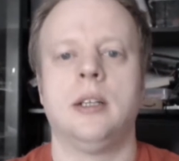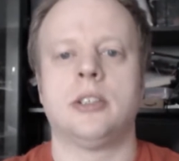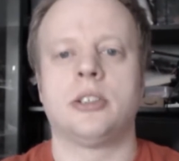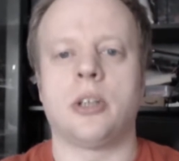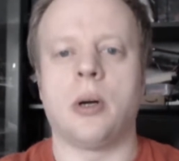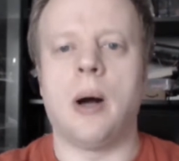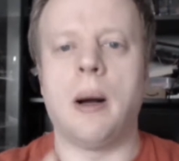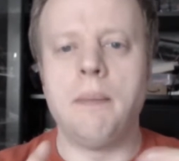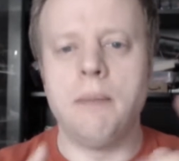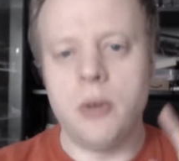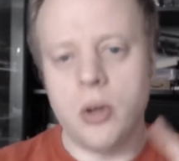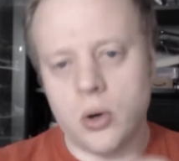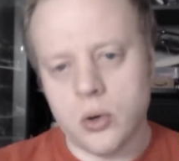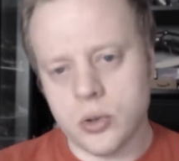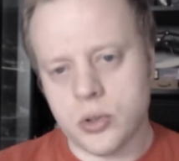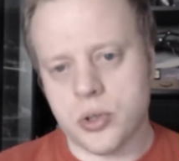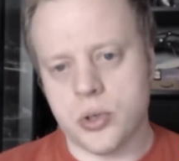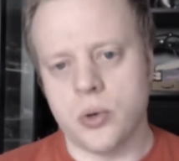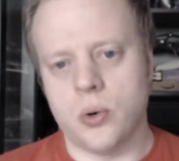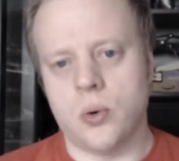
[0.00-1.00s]
So I'm
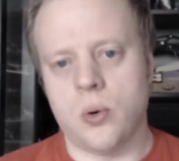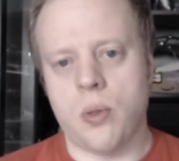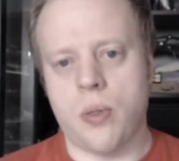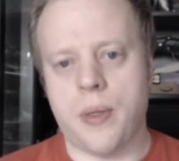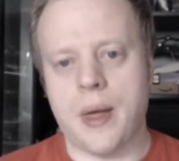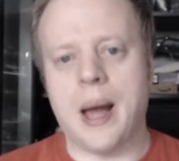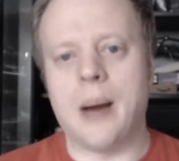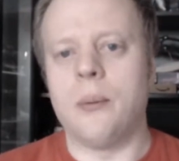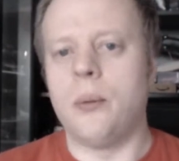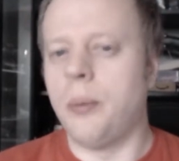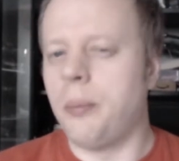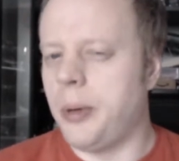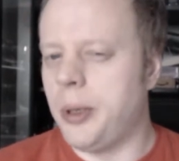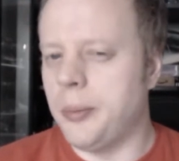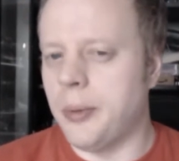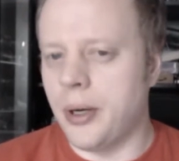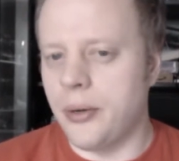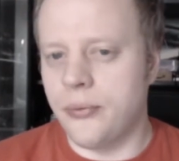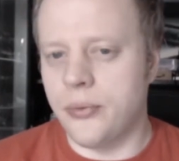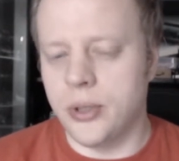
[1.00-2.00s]
not sure that would be
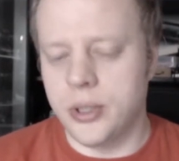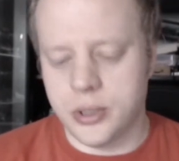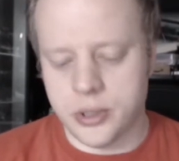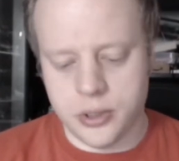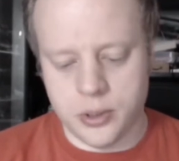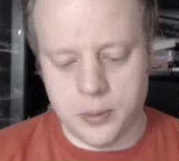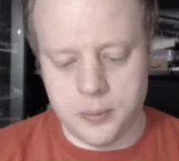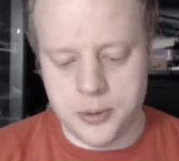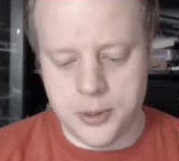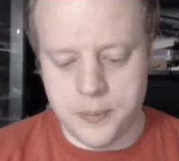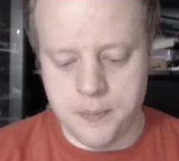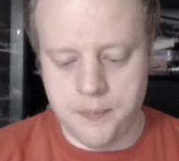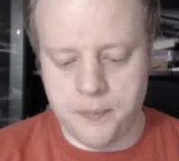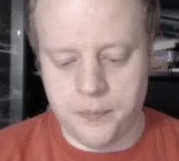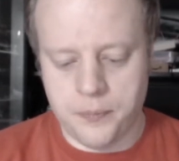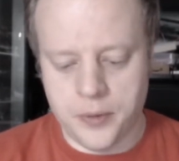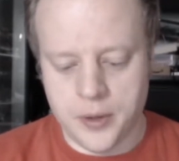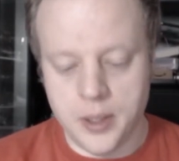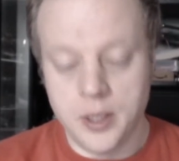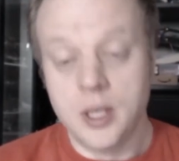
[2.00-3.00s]
my first option.
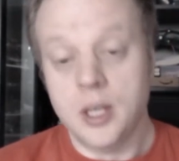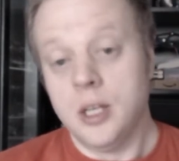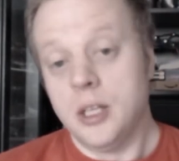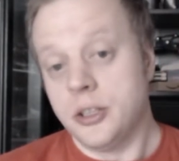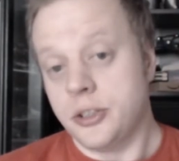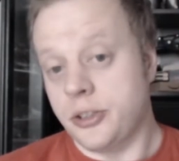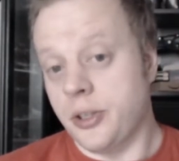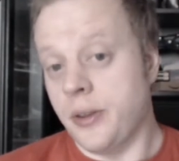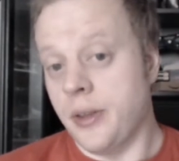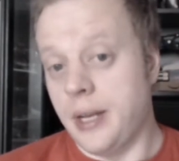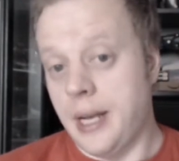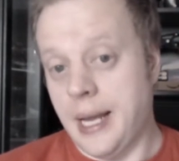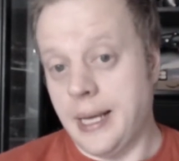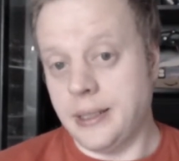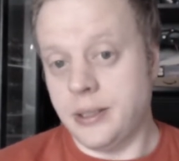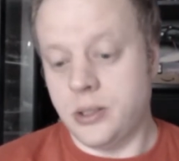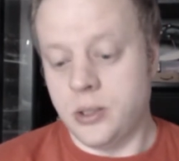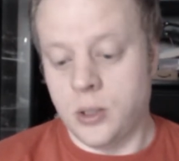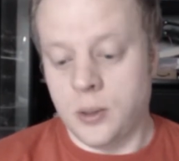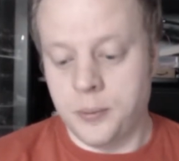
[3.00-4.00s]
So the
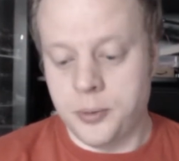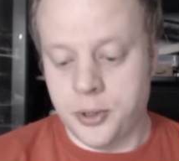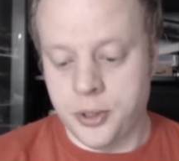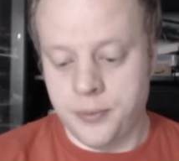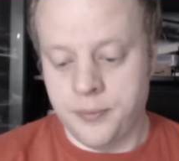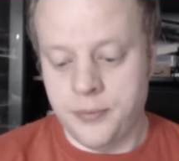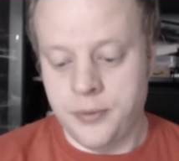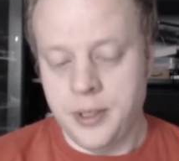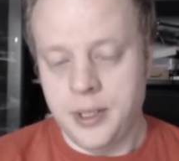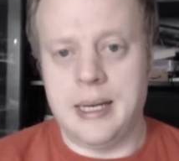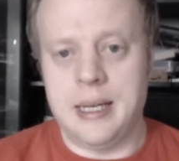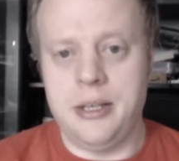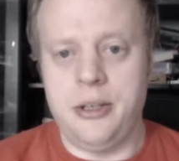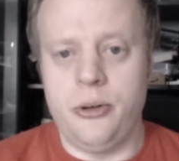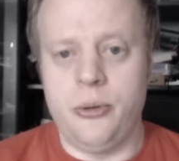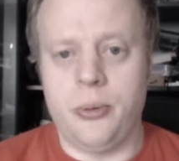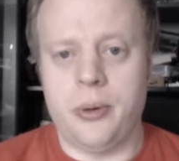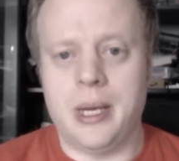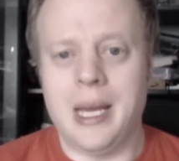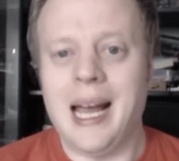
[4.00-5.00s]
next option, uh,
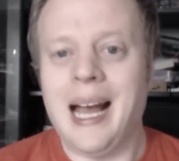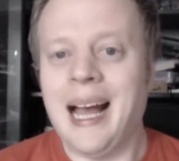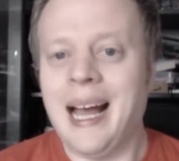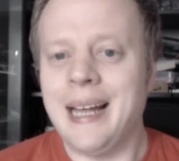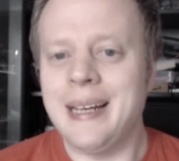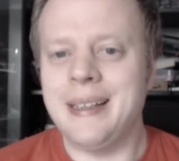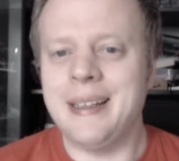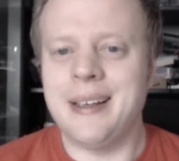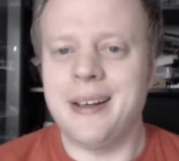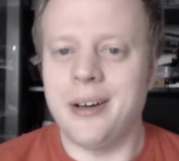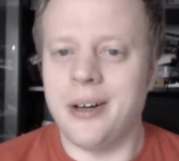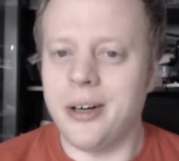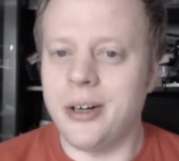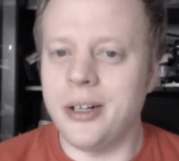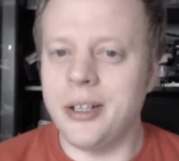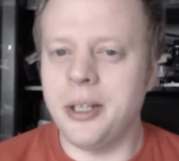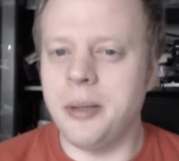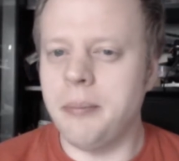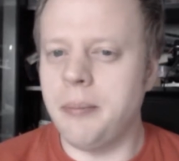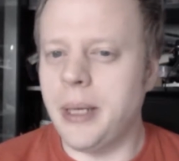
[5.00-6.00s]
you can
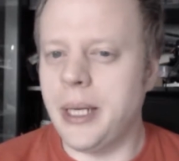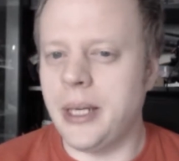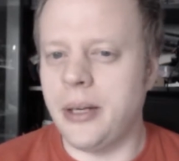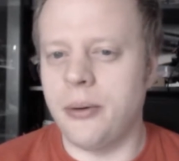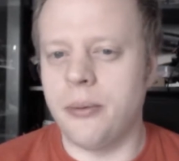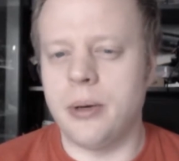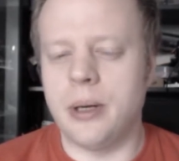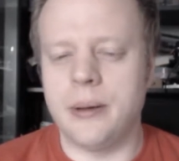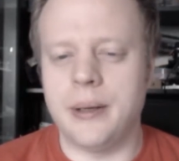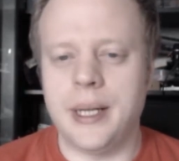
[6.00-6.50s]
kind of make your own